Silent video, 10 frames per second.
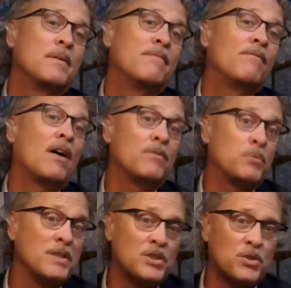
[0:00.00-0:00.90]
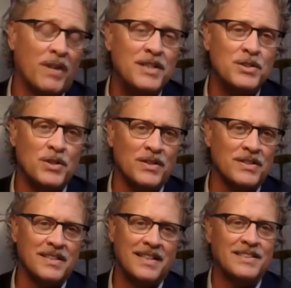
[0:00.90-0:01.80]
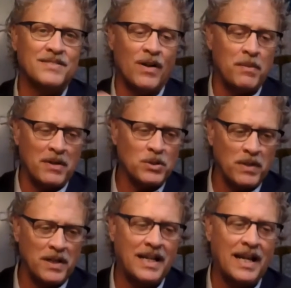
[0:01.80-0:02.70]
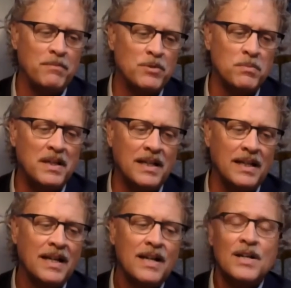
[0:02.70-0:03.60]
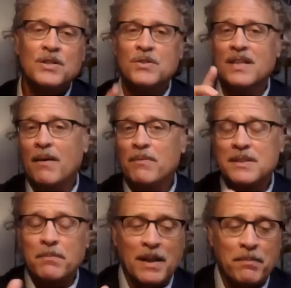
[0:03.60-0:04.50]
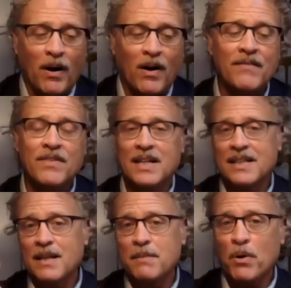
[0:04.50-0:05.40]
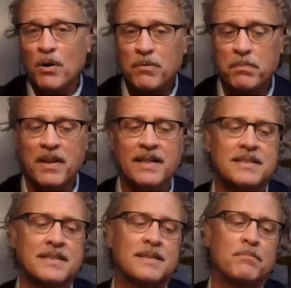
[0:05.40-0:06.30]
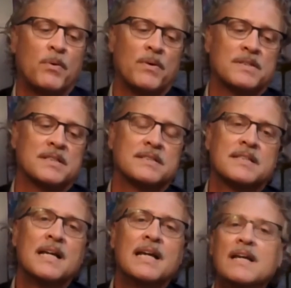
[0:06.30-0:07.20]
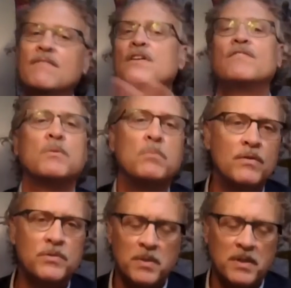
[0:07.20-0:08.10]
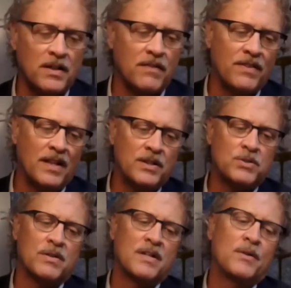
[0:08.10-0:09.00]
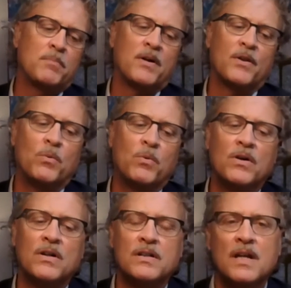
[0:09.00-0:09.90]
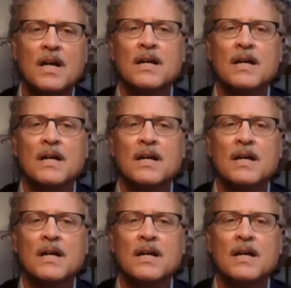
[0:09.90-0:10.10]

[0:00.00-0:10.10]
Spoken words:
involved with strangers, and that's very much what he came to be. So that was a big part of it. And then birthplace is important. Even if you move to another village or another part of the world,